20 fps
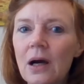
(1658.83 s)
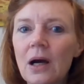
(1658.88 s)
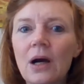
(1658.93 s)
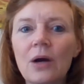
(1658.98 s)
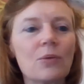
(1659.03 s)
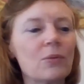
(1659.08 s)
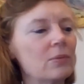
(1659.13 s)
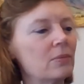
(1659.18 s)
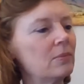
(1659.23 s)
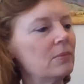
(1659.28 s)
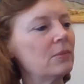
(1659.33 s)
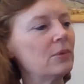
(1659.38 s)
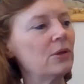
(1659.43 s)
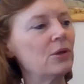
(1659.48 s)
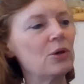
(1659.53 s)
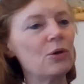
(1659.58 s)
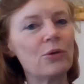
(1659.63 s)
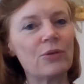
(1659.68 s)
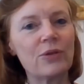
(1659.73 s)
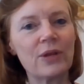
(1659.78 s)
Oh,
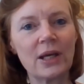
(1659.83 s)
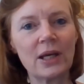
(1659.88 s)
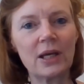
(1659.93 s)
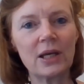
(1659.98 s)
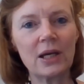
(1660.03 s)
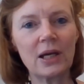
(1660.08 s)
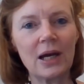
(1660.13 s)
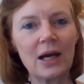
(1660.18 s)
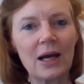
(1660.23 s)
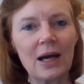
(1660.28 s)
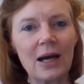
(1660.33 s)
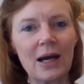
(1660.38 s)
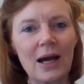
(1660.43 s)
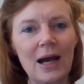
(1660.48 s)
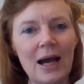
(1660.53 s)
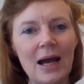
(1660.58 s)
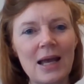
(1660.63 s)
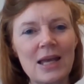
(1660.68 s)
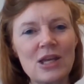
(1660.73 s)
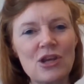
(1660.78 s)
you think
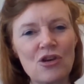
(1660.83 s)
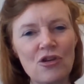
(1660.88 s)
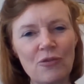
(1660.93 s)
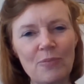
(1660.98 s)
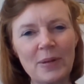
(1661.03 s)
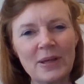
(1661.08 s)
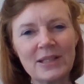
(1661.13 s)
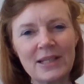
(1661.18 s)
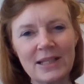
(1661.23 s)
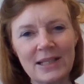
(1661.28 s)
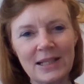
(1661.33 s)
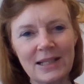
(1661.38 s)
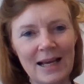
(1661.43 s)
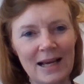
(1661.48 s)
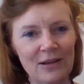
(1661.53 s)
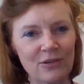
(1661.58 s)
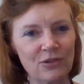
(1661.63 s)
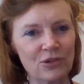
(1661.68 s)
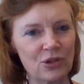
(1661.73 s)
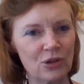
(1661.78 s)
you've been sitting
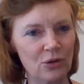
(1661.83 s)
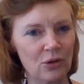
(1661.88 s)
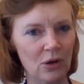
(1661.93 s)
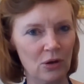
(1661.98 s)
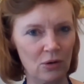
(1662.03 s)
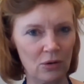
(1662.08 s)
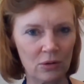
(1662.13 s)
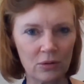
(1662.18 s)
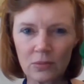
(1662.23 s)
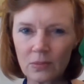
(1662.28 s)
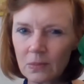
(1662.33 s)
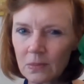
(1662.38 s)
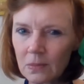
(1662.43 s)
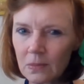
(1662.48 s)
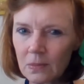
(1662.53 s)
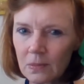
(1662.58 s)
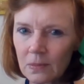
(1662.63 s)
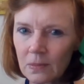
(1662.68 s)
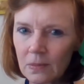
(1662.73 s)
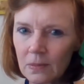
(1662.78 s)
down too long
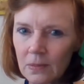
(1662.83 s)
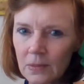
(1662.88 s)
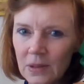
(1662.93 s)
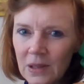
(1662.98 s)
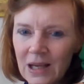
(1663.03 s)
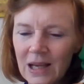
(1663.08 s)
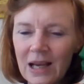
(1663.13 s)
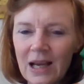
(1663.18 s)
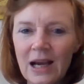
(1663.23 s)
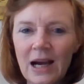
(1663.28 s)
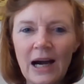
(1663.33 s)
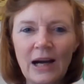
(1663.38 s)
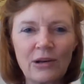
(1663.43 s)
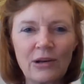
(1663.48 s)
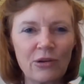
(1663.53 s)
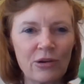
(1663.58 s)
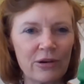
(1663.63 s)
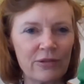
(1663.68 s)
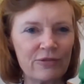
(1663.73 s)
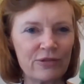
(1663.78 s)
and
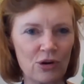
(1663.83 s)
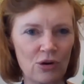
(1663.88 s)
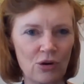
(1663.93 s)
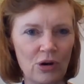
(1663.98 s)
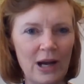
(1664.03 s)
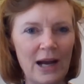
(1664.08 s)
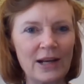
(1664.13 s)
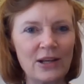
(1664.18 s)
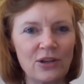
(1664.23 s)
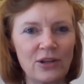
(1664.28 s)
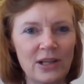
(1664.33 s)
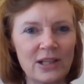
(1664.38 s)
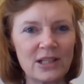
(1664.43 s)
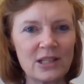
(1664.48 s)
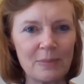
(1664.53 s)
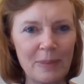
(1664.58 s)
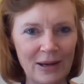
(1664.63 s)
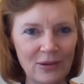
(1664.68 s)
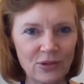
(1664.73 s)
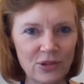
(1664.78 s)
you're a frog and you need
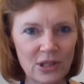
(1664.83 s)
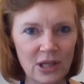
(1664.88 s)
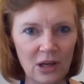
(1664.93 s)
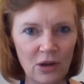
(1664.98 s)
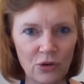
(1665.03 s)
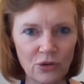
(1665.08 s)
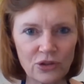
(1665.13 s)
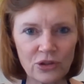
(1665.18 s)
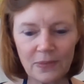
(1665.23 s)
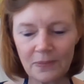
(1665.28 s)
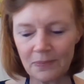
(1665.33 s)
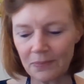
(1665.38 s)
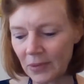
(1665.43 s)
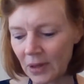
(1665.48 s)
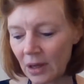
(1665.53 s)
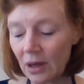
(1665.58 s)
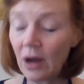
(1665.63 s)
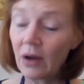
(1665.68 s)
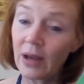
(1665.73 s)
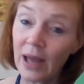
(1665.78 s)
to bounce a lot.
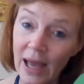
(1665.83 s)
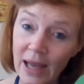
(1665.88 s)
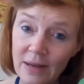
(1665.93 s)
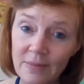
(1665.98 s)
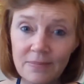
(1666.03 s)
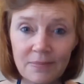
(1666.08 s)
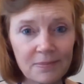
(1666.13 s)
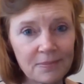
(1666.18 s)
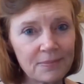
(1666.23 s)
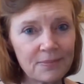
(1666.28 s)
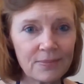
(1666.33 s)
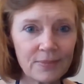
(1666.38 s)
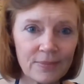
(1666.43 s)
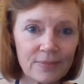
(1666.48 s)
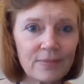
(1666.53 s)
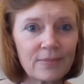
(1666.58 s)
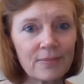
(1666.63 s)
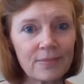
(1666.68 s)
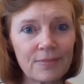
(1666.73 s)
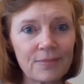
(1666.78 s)
Okay.
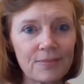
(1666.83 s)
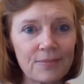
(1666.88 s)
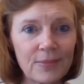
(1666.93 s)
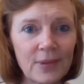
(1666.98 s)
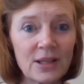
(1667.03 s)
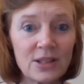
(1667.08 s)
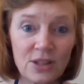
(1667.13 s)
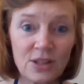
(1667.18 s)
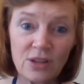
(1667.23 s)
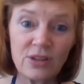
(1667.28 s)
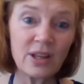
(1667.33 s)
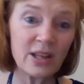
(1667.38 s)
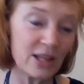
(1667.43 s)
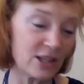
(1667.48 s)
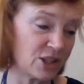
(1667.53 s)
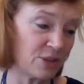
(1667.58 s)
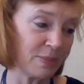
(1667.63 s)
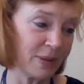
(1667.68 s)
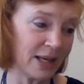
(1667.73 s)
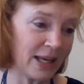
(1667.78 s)
You think there
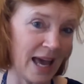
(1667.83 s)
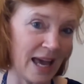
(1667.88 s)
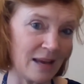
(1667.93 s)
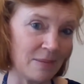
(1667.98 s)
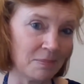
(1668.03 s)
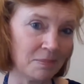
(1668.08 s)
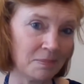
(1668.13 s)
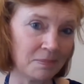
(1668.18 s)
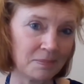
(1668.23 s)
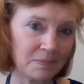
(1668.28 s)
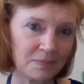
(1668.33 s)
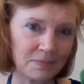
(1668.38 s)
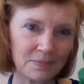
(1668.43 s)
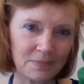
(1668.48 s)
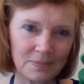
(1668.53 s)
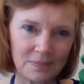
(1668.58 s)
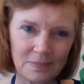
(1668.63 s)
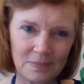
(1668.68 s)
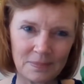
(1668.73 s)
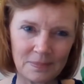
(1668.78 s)
should be a game?
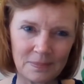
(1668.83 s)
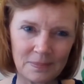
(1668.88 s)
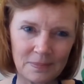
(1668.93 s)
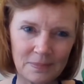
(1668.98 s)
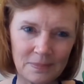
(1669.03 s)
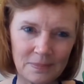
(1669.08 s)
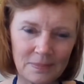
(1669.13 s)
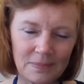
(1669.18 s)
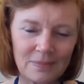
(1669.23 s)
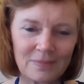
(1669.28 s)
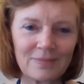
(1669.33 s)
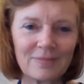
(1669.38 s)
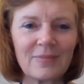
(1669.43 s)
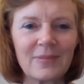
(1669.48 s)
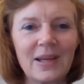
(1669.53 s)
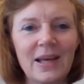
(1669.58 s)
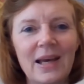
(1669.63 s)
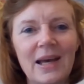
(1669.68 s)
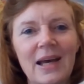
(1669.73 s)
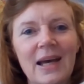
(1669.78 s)

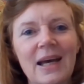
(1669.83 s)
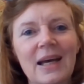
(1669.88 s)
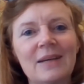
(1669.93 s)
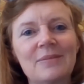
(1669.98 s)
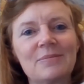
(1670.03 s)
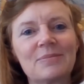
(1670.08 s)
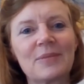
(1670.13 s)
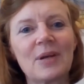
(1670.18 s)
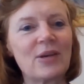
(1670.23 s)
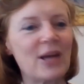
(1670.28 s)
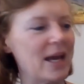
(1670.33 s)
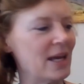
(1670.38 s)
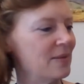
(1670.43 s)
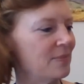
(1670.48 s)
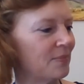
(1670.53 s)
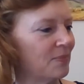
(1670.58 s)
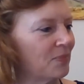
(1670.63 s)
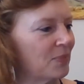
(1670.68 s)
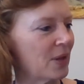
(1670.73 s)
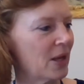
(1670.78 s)
Yeah. Okay.
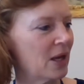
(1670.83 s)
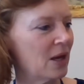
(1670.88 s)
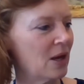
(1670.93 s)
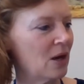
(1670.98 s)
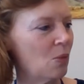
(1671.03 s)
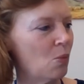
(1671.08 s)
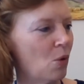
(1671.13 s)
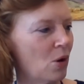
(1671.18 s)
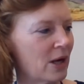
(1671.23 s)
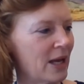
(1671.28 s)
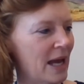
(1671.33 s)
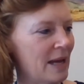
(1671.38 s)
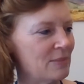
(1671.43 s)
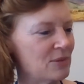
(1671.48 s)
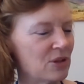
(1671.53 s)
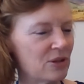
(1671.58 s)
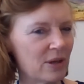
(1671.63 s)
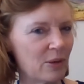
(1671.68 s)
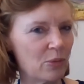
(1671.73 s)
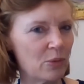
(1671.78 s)
What game
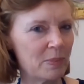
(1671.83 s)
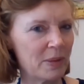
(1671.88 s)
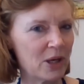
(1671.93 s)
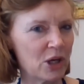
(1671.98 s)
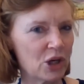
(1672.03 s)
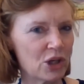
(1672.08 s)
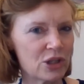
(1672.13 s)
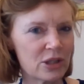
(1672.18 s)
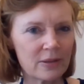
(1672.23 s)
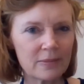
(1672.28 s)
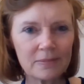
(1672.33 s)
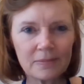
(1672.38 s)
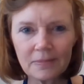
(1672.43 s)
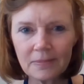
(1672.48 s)
do you think would be good?